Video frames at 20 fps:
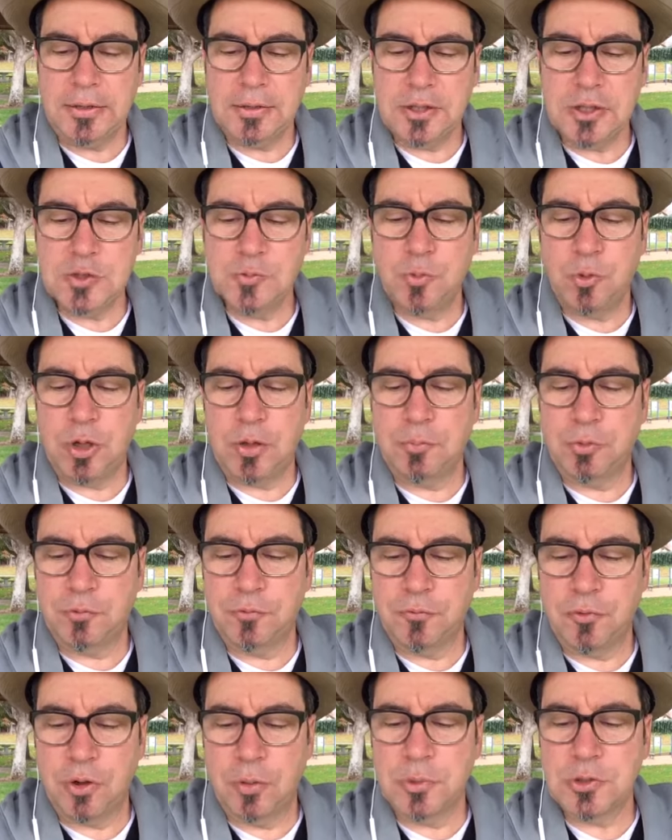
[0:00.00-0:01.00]
at this point
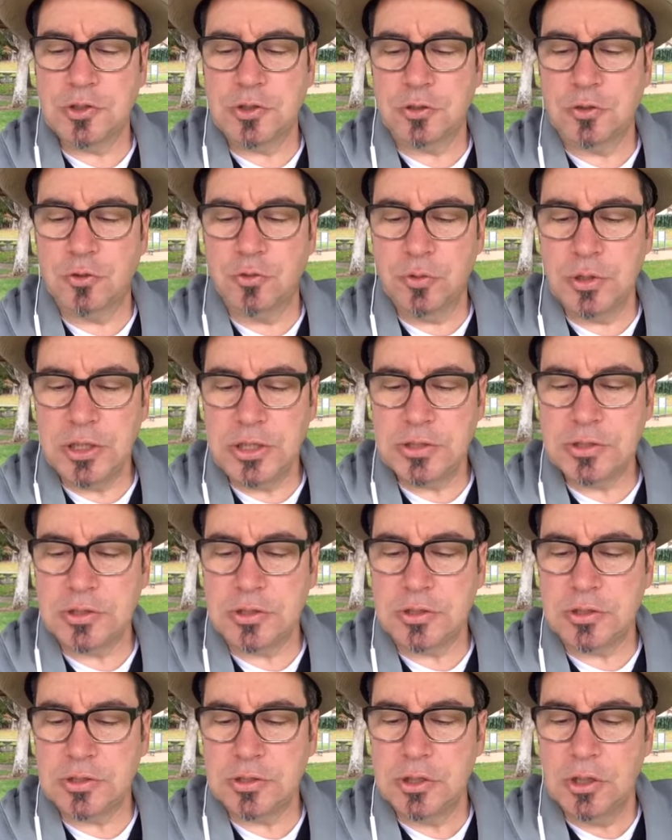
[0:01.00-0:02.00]
performance
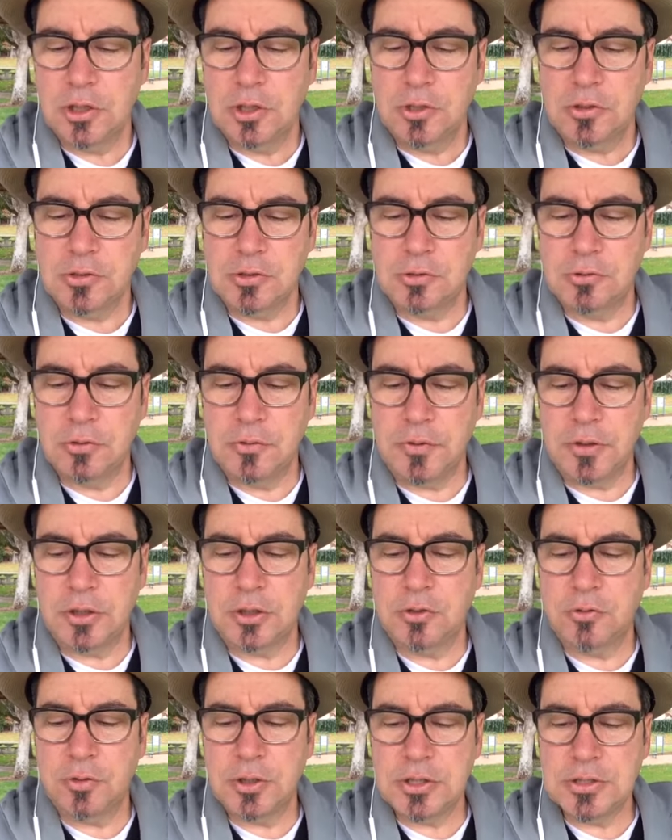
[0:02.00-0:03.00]
increases due to the
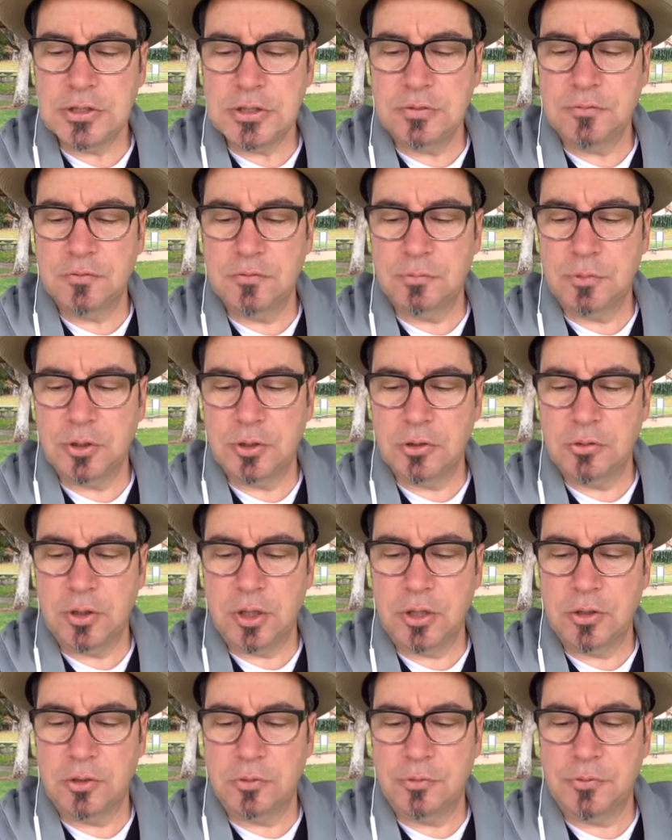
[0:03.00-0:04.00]
increasing
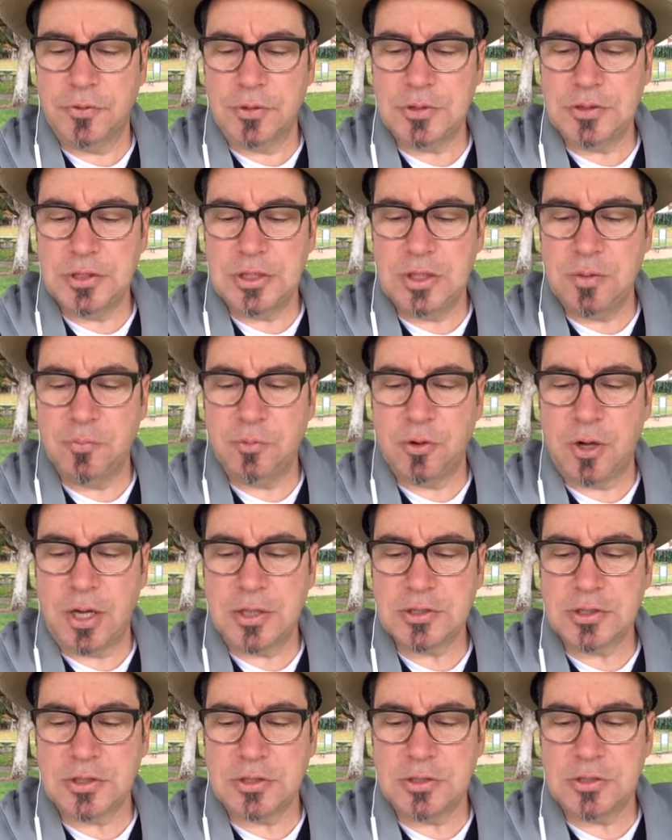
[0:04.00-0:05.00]
familiarity with the team
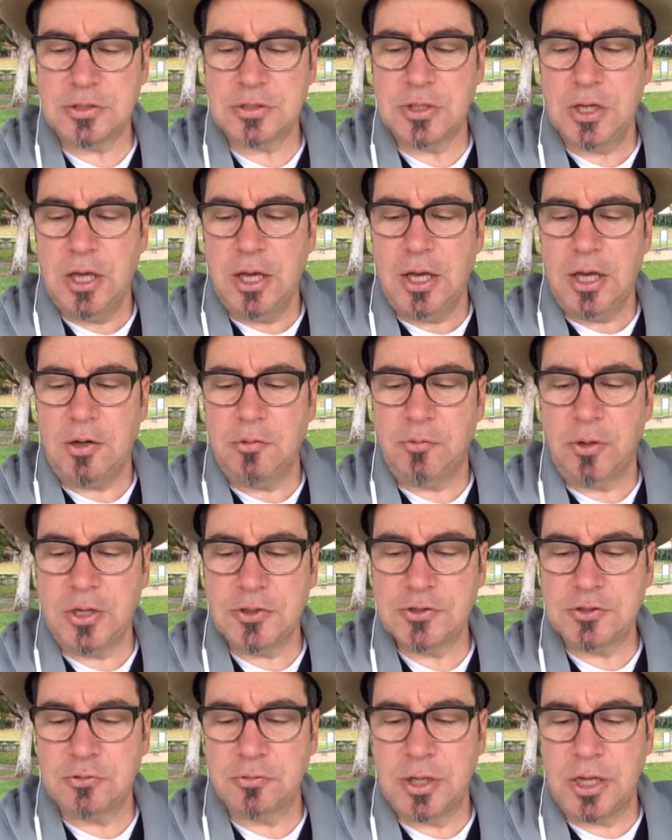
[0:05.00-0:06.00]
processes and
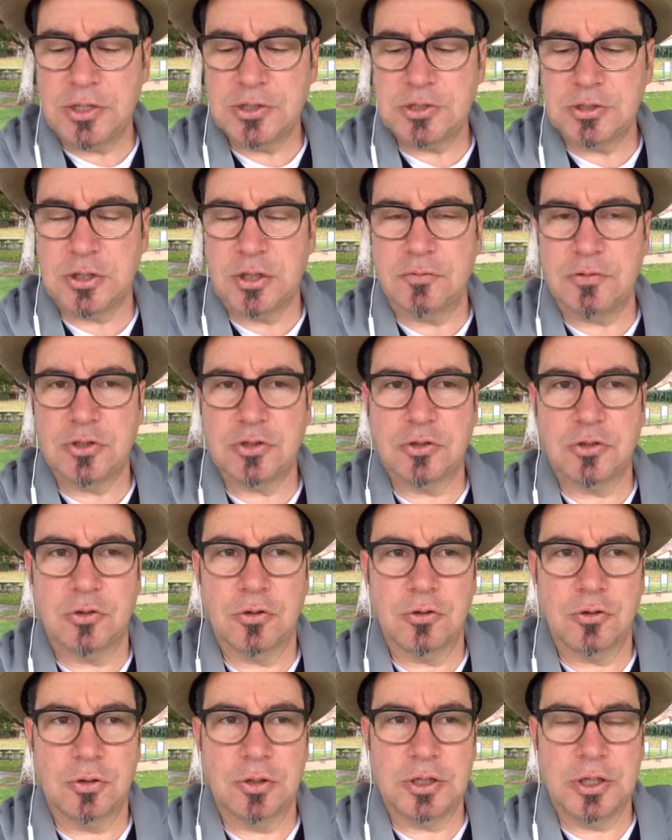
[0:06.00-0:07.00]
restoration of
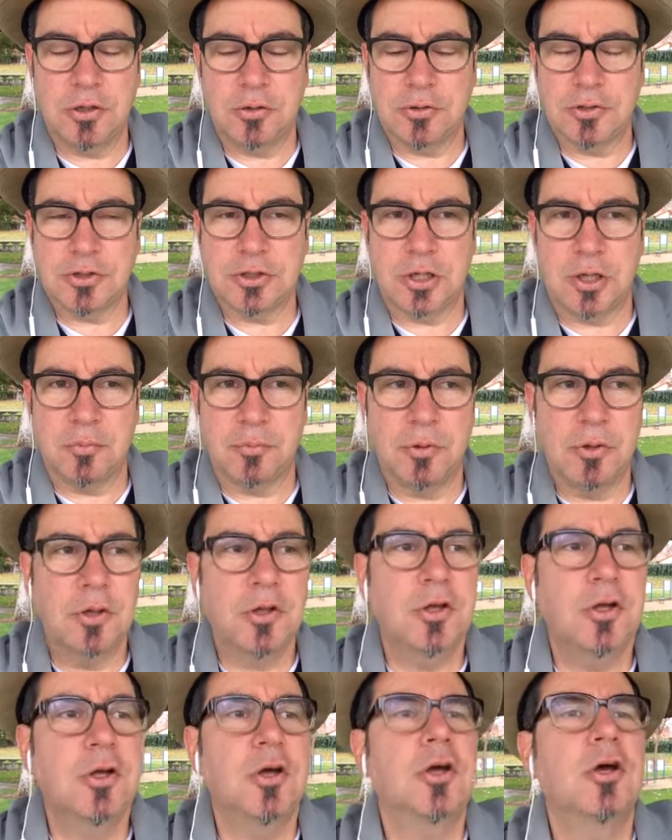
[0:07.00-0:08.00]
internal leadership.
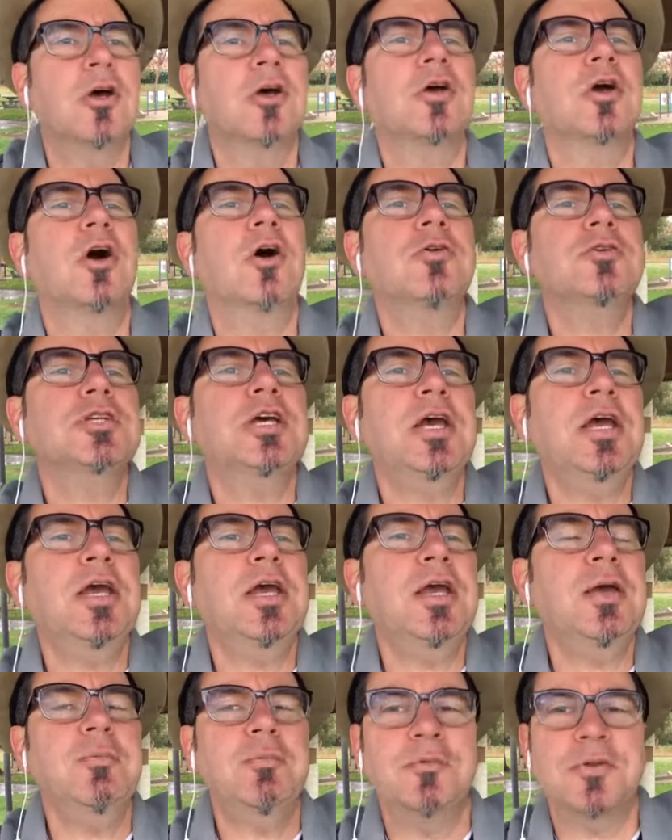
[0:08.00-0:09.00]
Go
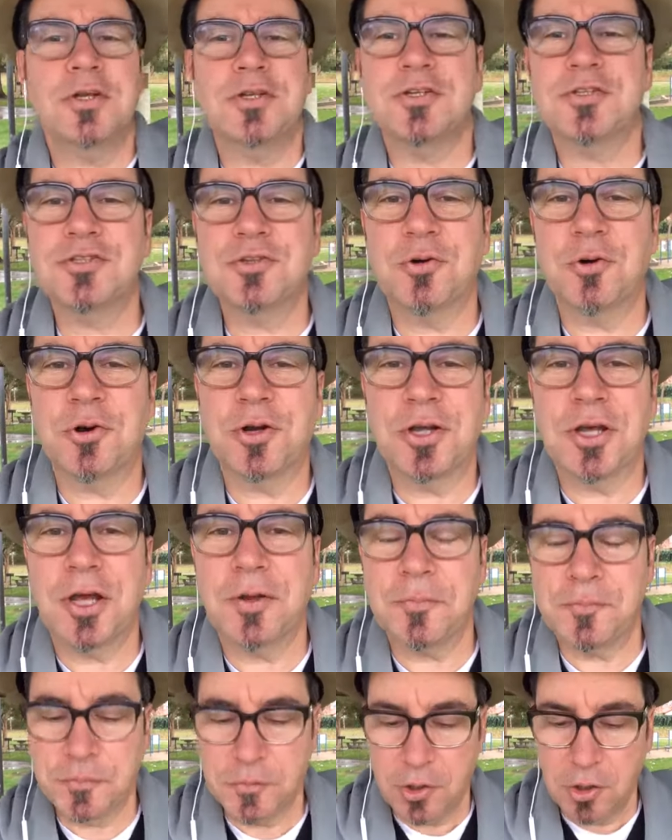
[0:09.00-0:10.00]
team! They just scored
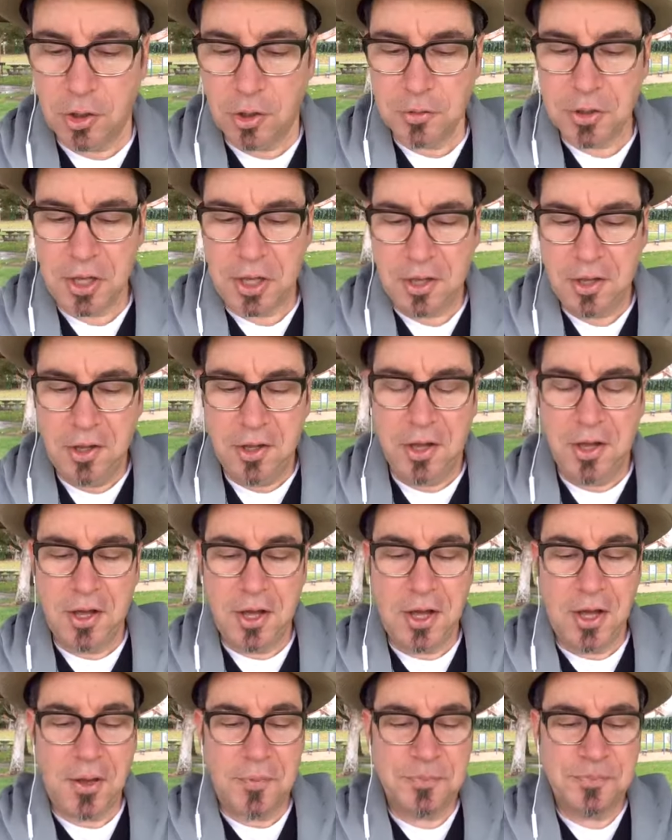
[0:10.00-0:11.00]
again. Okay,
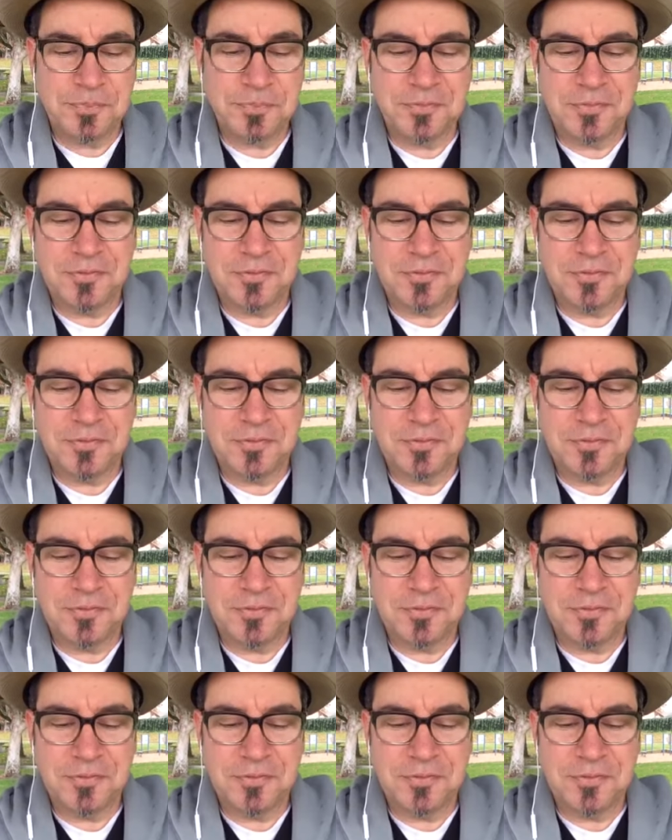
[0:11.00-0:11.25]
and